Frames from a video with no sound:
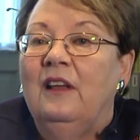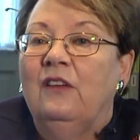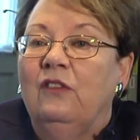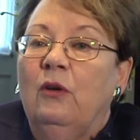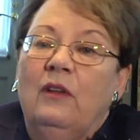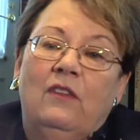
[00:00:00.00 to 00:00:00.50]

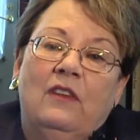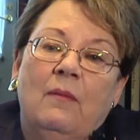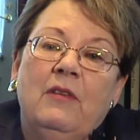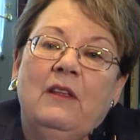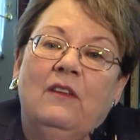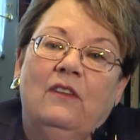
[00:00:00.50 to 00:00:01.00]
So it's
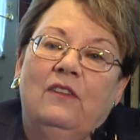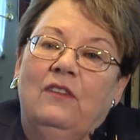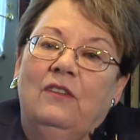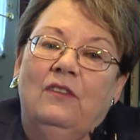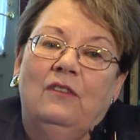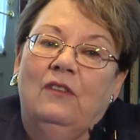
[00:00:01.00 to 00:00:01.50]
something
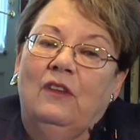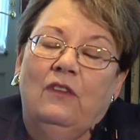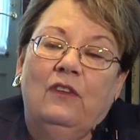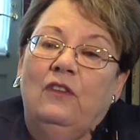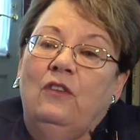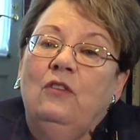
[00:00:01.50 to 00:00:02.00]
that
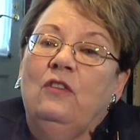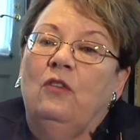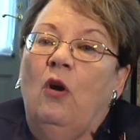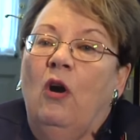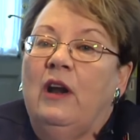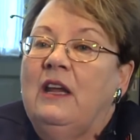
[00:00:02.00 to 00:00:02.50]
the students are
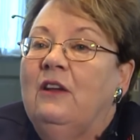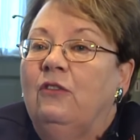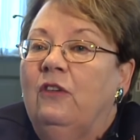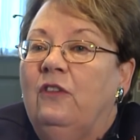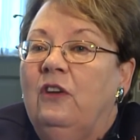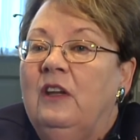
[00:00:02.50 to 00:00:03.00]
already
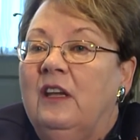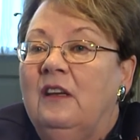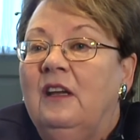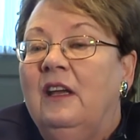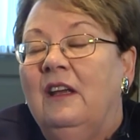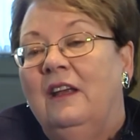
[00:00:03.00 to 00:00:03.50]
interested in.
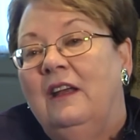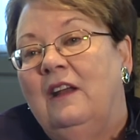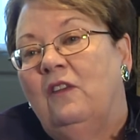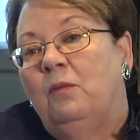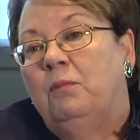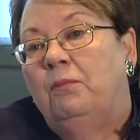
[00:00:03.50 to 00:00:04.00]

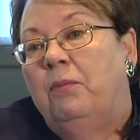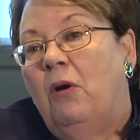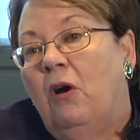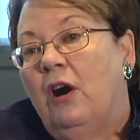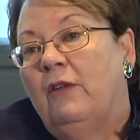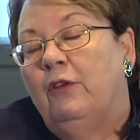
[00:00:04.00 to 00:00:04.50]
It's
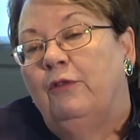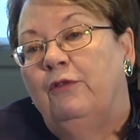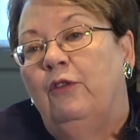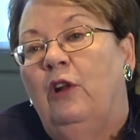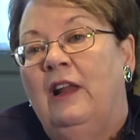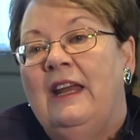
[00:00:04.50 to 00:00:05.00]
part of a
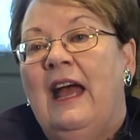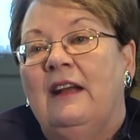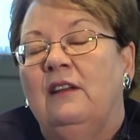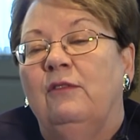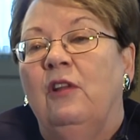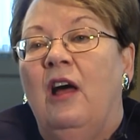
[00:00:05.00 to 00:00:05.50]
full and
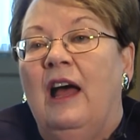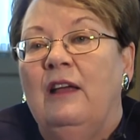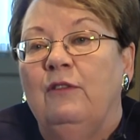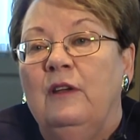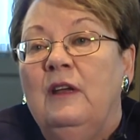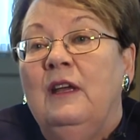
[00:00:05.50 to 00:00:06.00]
active
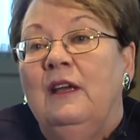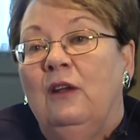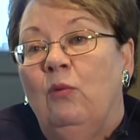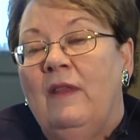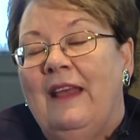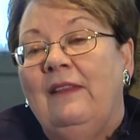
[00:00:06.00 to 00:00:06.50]
life. And
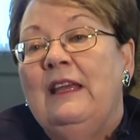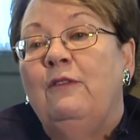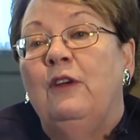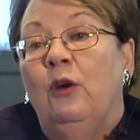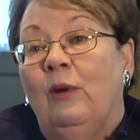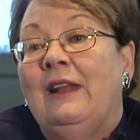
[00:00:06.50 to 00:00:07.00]
when they leave
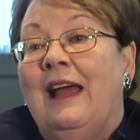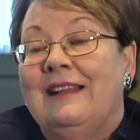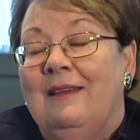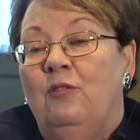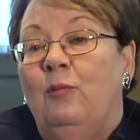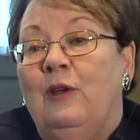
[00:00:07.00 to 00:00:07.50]
here, we'd like
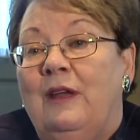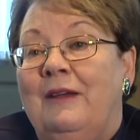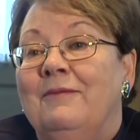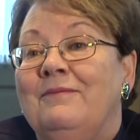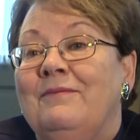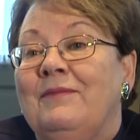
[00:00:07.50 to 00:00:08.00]
them to be
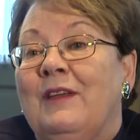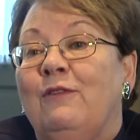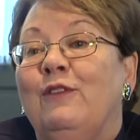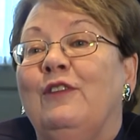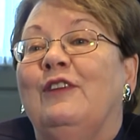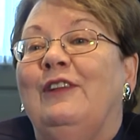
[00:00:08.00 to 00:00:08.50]

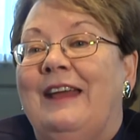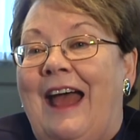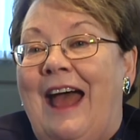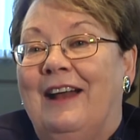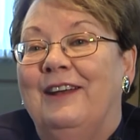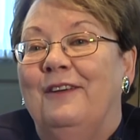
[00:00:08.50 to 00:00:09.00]
physically
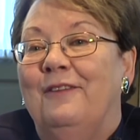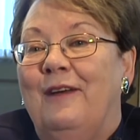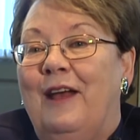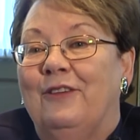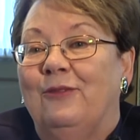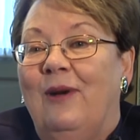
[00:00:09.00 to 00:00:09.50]
active
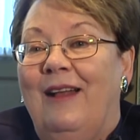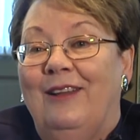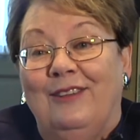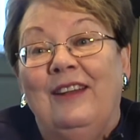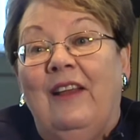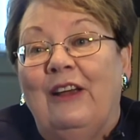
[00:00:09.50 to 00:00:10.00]
as well
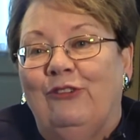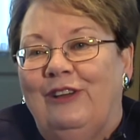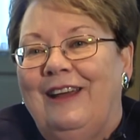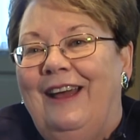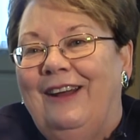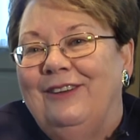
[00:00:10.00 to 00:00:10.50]
as
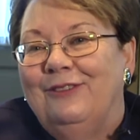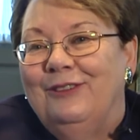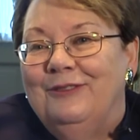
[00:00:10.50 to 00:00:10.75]
intellectually active.